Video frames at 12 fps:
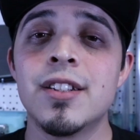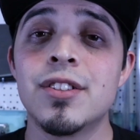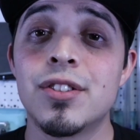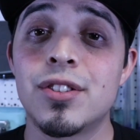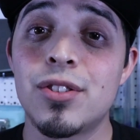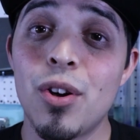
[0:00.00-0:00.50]

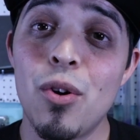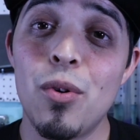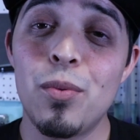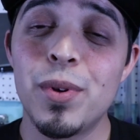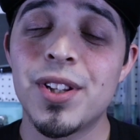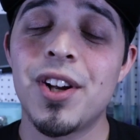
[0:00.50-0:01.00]

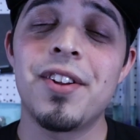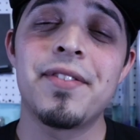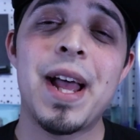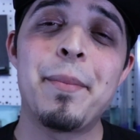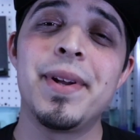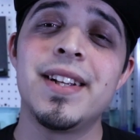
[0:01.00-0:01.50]
So with all of
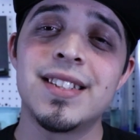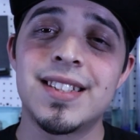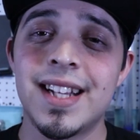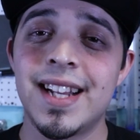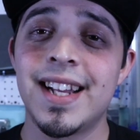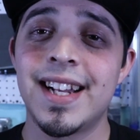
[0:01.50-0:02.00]
that being
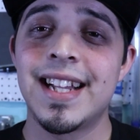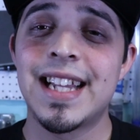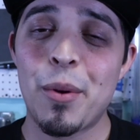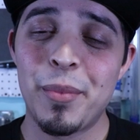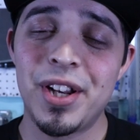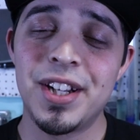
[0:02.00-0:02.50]
said,
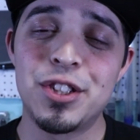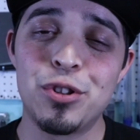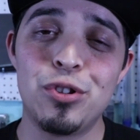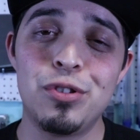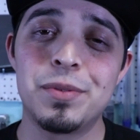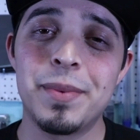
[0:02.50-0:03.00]
allow me to
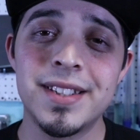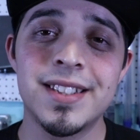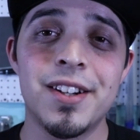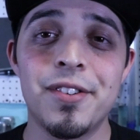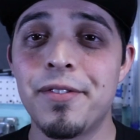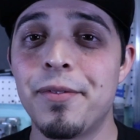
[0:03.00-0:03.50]
introduce
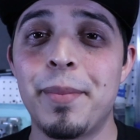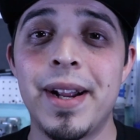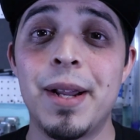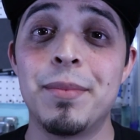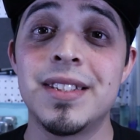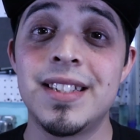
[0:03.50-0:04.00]
myself. My
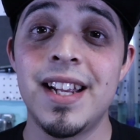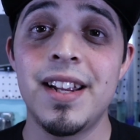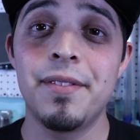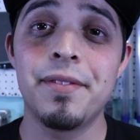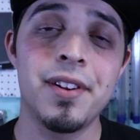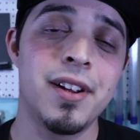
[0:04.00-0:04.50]
name is
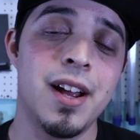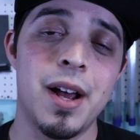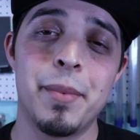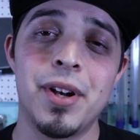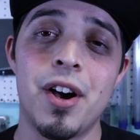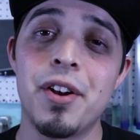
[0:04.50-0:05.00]
Dave.
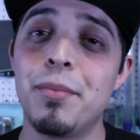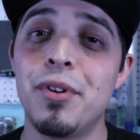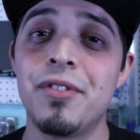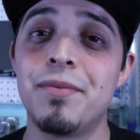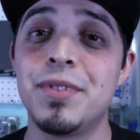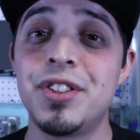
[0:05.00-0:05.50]
I'm an
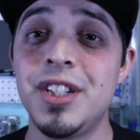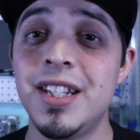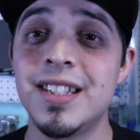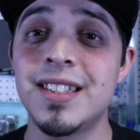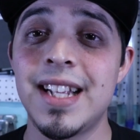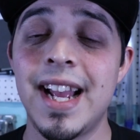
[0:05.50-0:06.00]
automotive
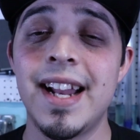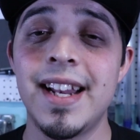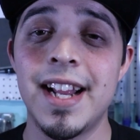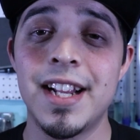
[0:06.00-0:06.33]
machinist and